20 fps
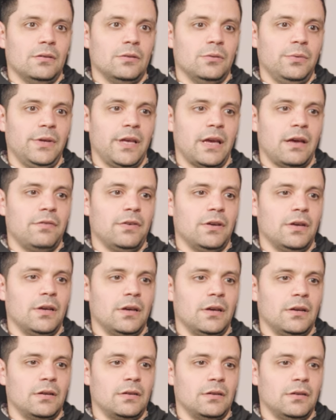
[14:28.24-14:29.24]
we have
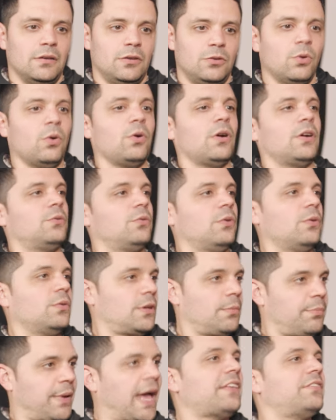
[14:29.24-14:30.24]
a quote unquote
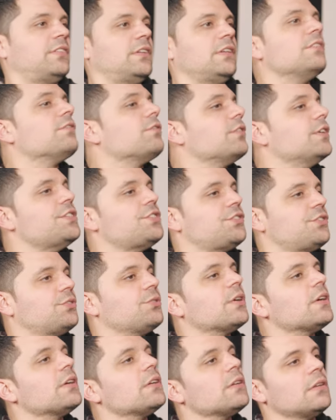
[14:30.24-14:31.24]
capacity for each
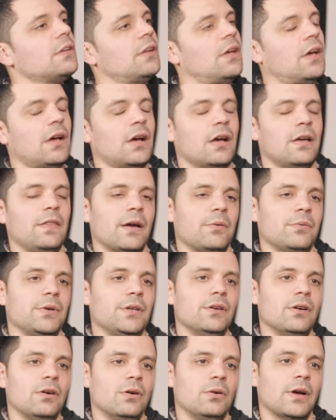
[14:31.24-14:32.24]
store mm-hmm. uh, that we
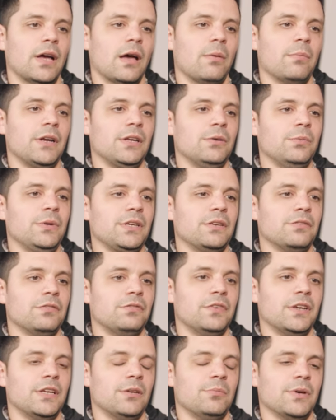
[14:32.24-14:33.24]
know how many we can
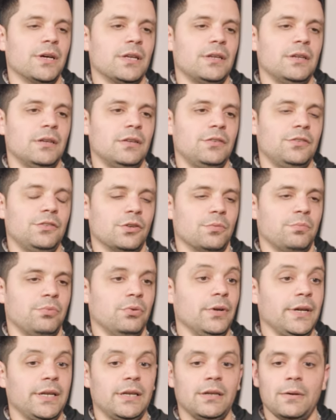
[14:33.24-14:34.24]
fit. But to your
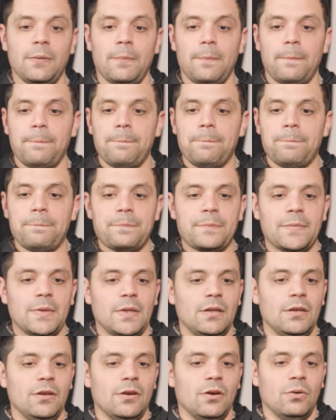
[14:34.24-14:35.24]
point,
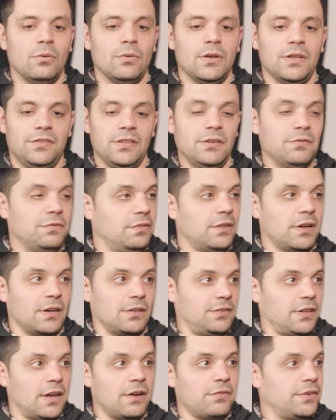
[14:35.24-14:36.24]
you know, it's in
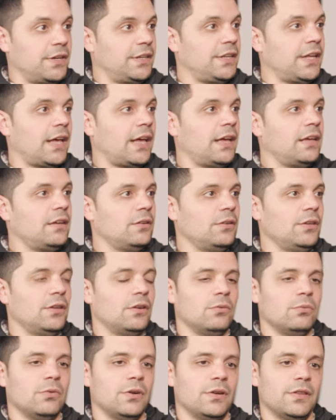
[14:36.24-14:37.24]
flux every day. You
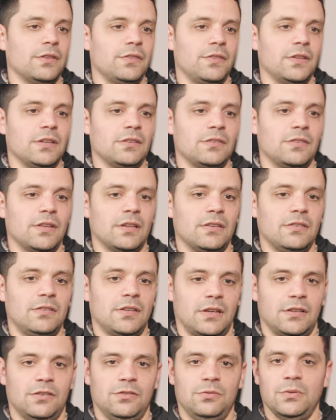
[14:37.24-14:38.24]
know, one of the things that
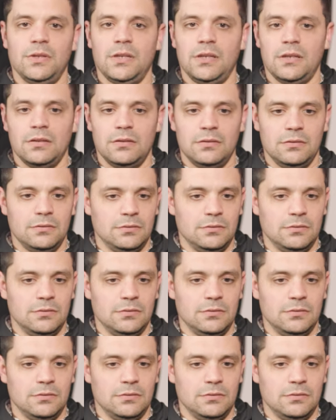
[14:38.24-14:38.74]
Second Swing